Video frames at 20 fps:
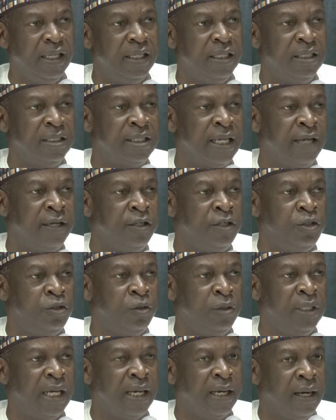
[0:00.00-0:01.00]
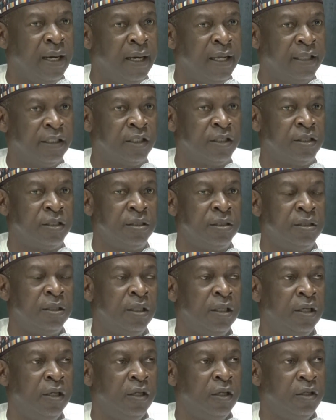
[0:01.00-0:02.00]
is an issue that relates
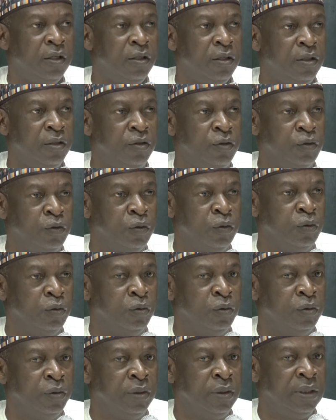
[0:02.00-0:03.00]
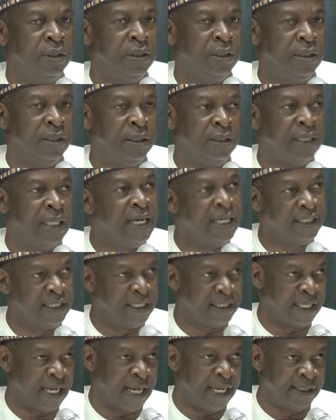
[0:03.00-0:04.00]
to
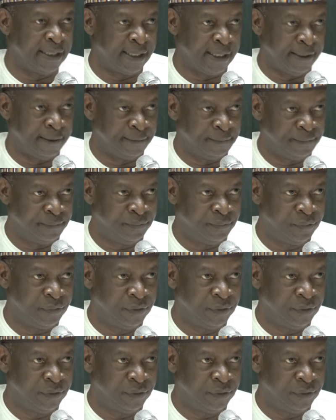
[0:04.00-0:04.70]
intelligence gathering.